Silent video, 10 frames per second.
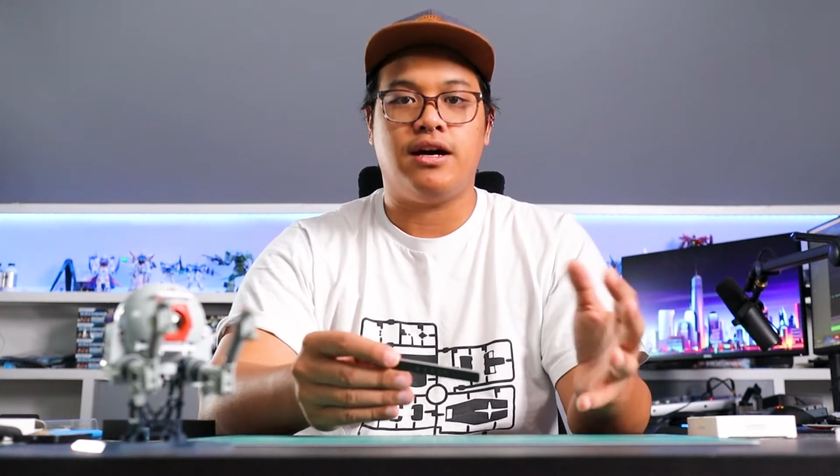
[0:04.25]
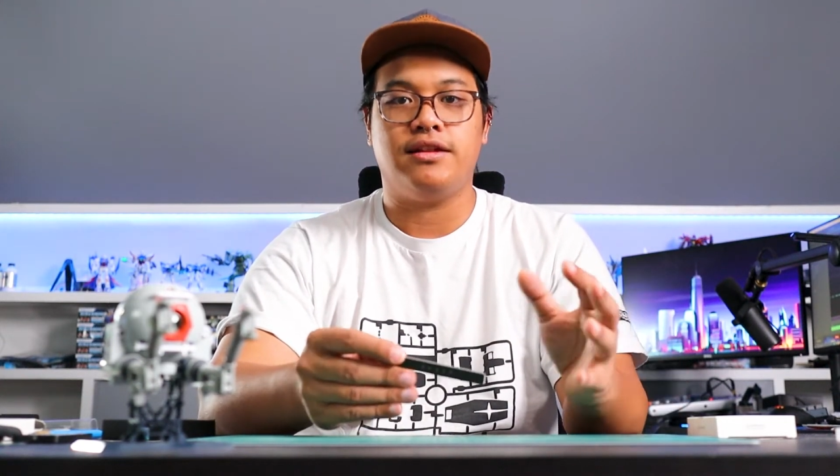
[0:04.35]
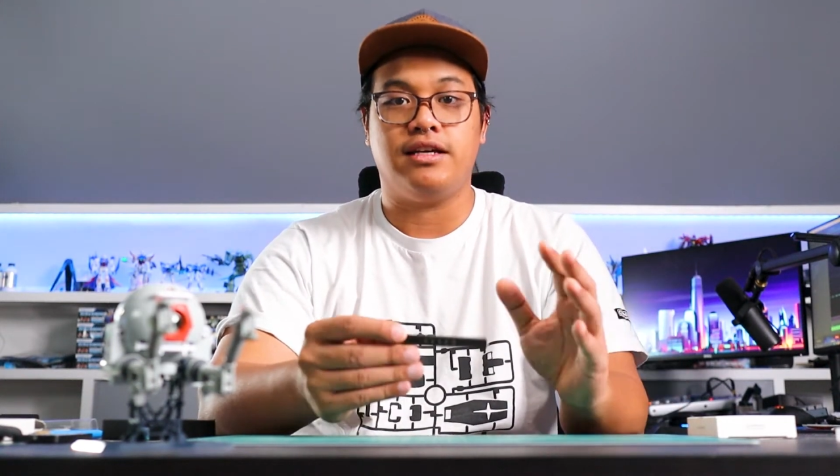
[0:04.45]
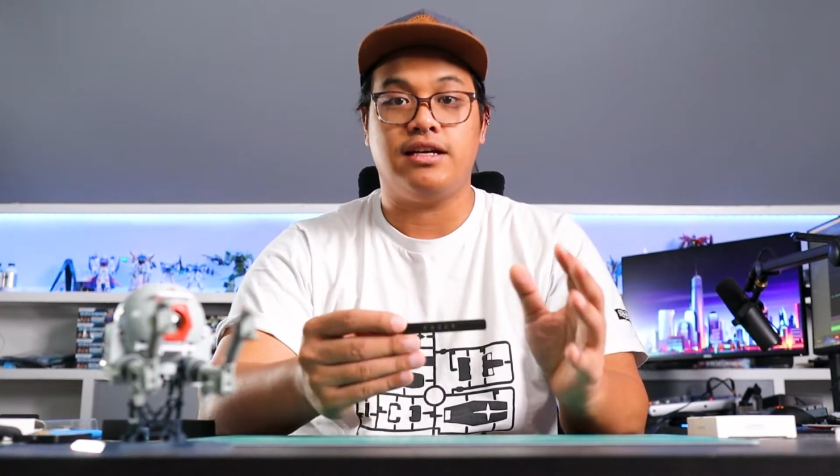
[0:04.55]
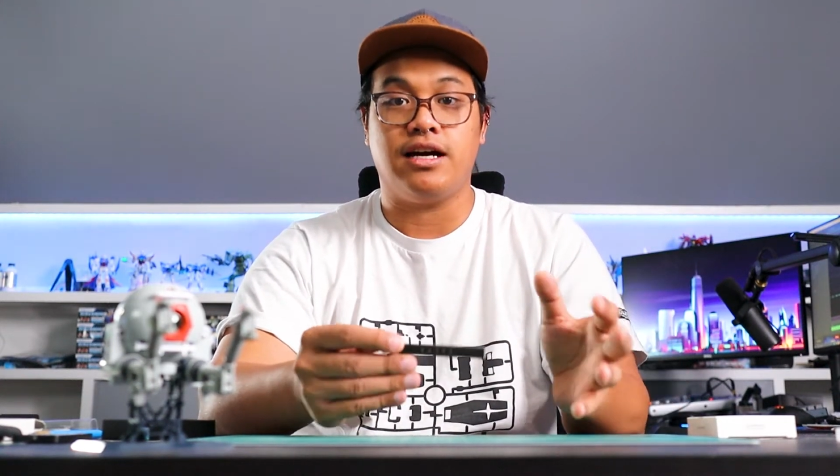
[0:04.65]

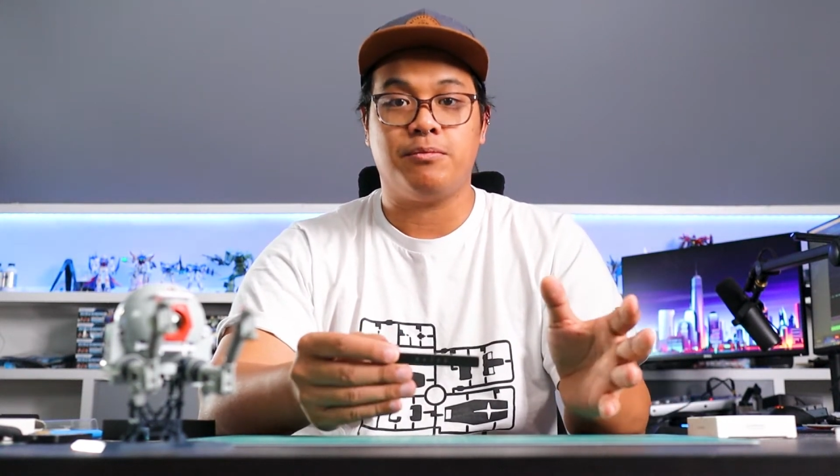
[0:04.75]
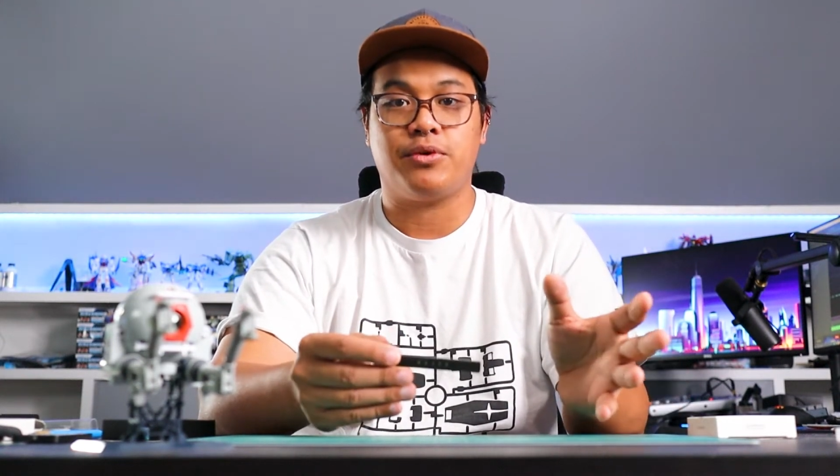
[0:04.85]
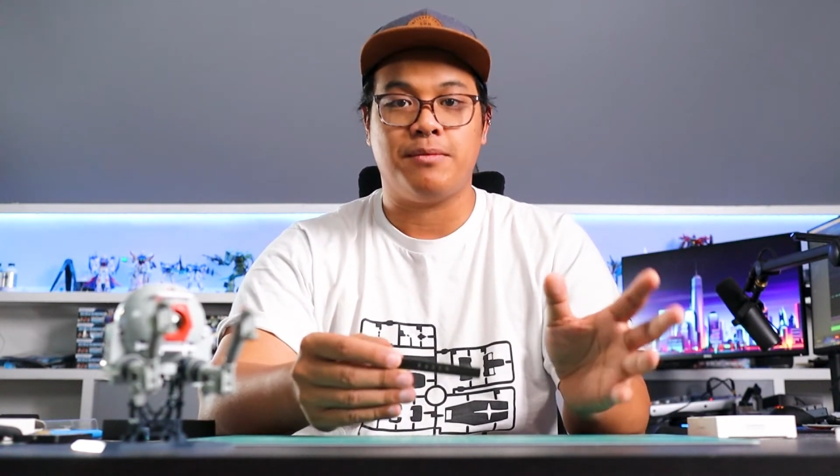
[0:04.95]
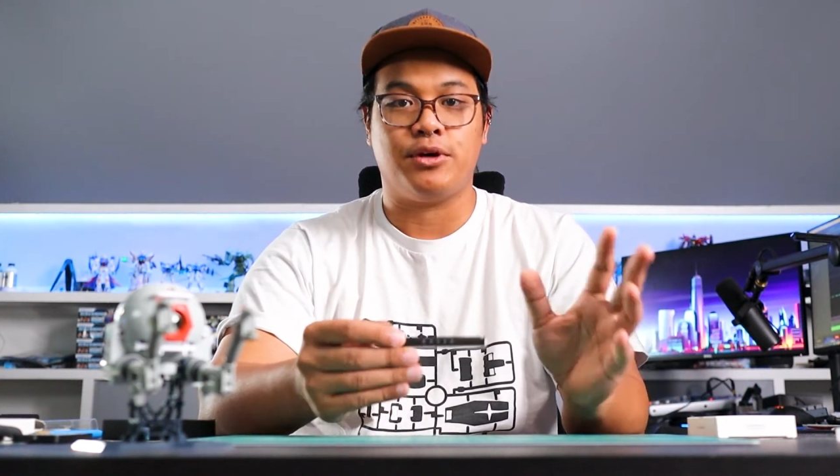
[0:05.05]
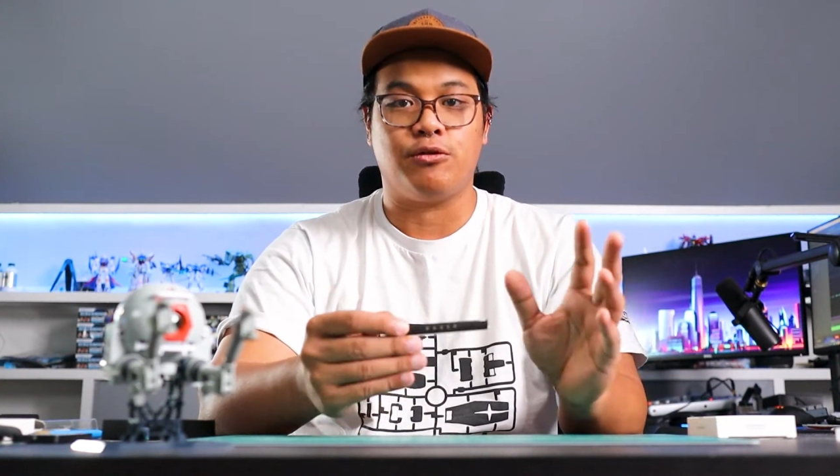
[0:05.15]
on the
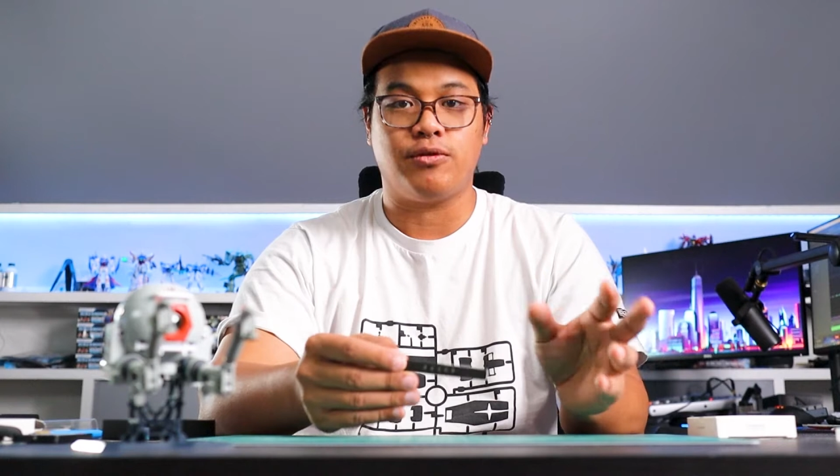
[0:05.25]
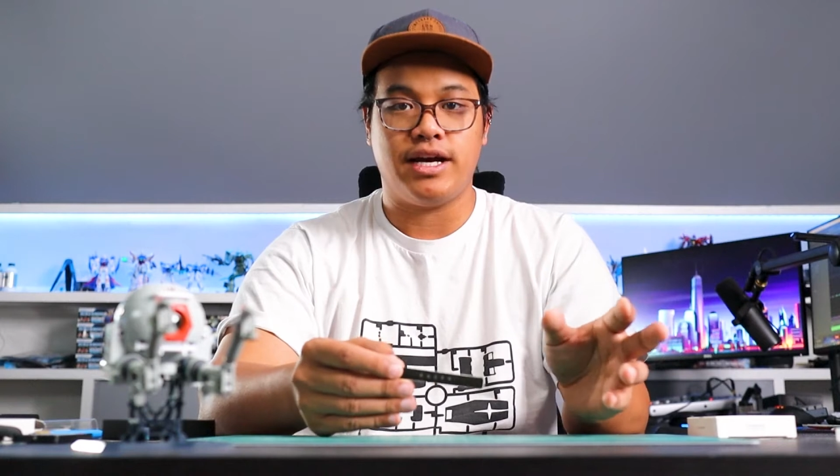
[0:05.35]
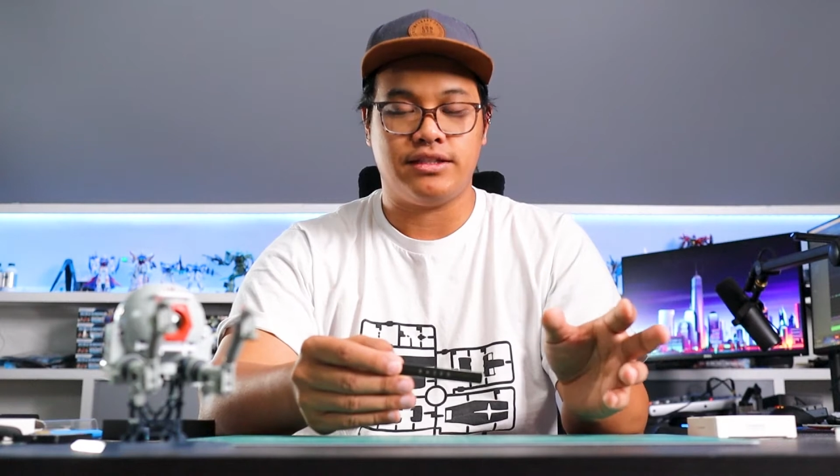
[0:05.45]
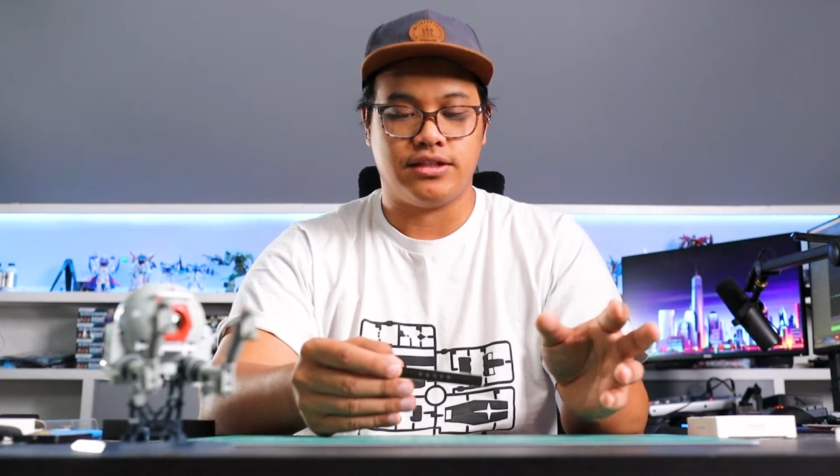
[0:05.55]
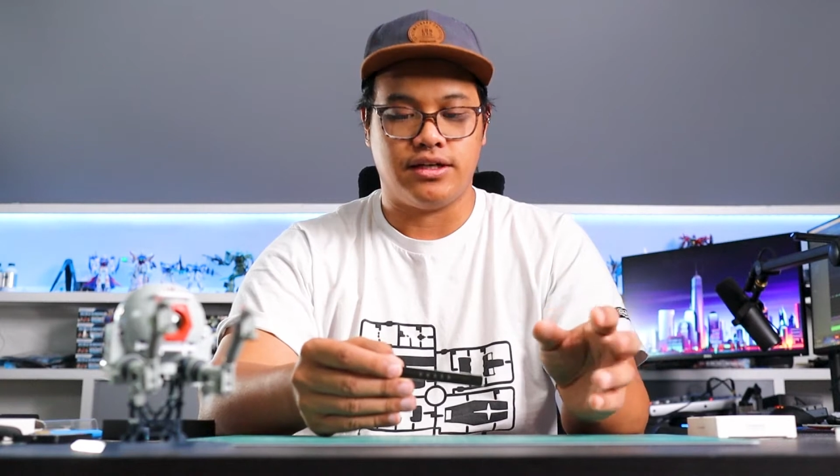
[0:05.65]
GUNPRIMER
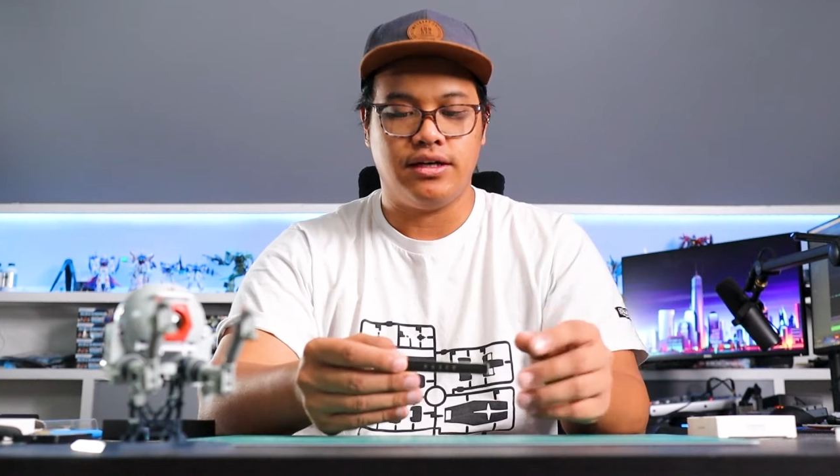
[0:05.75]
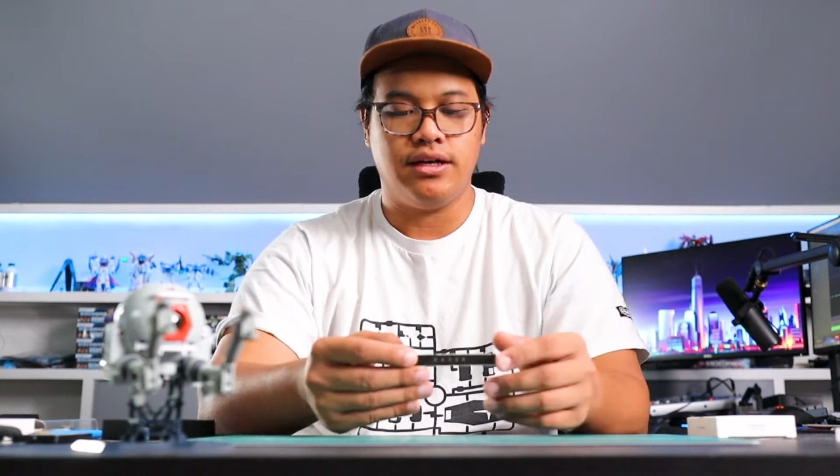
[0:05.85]
Raser.